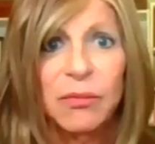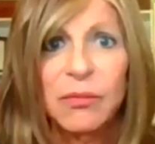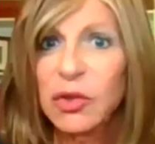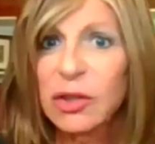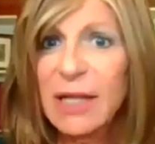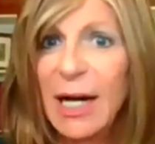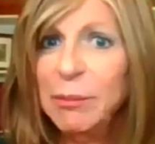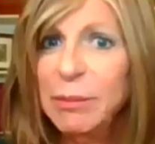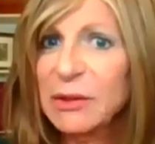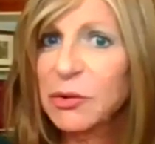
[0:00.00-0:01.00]
good
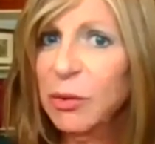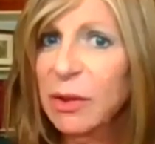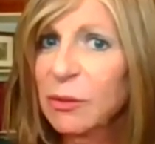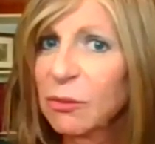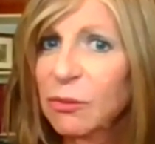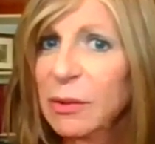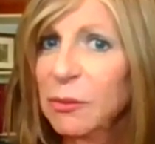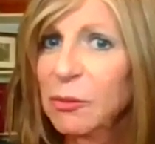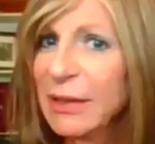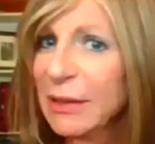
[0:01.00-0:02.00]
topics where
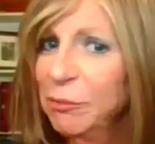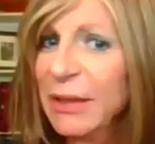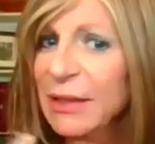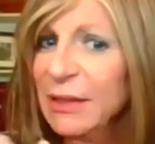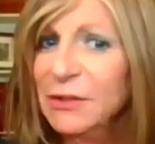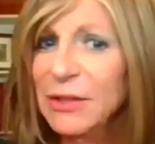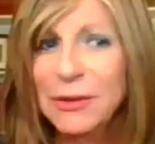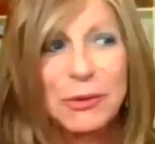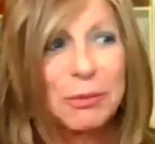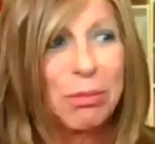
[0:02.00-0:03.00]
we can pick each
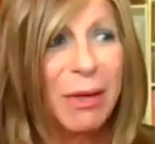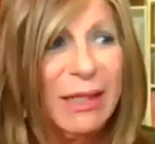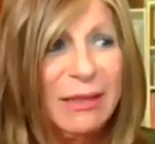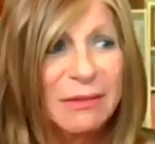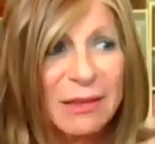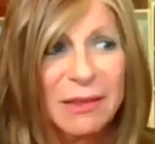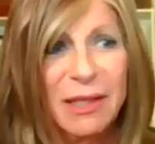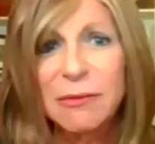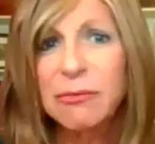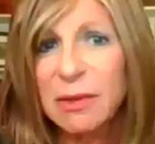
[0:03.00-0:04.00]
other's brains
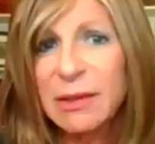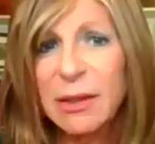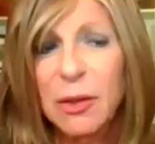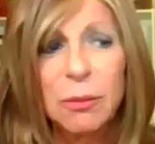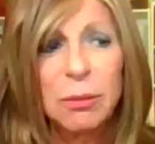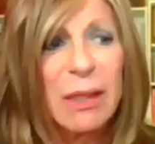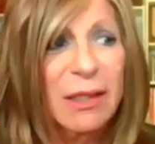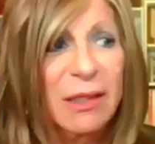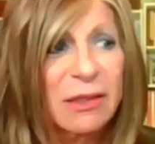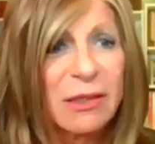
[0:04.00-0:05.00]
and really hope
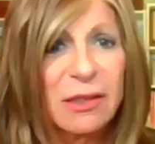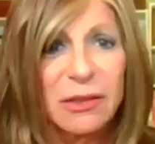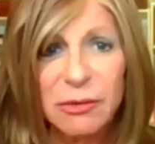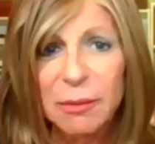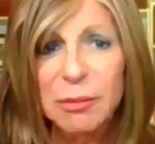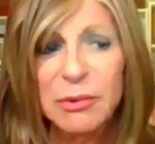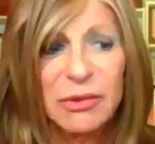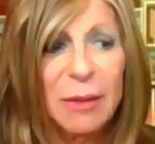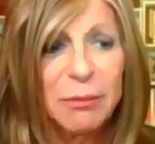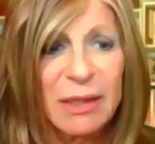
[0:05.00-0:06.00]
to contribute
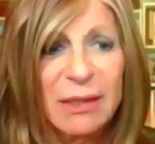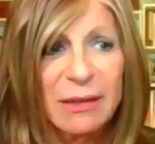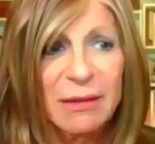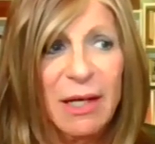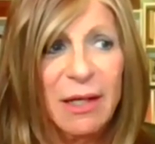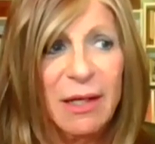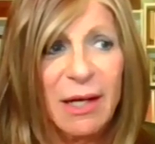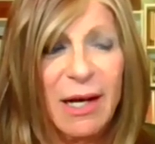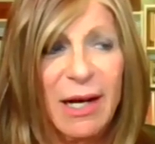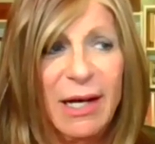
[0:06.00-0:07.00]
something. And
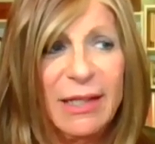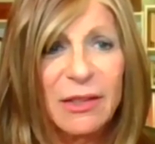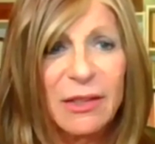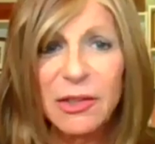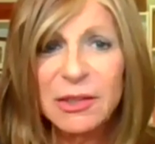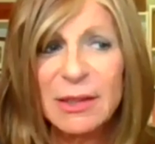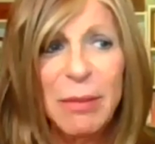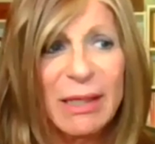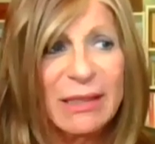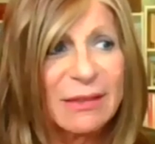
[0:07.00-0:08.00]
I heard
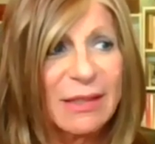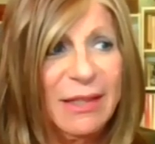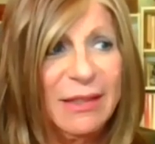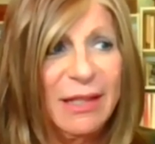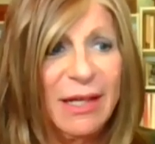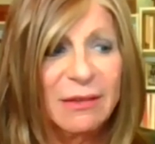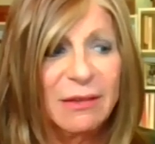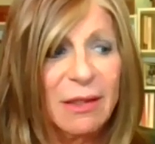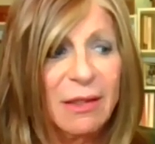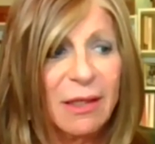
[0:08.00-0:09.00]
somebody say that
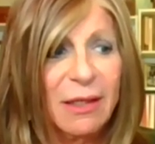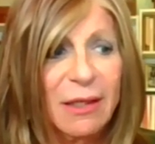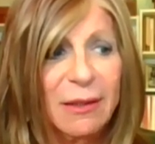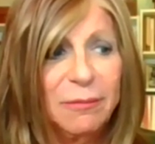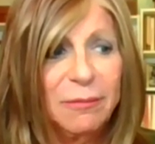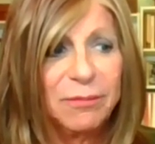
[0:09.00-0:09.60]
um,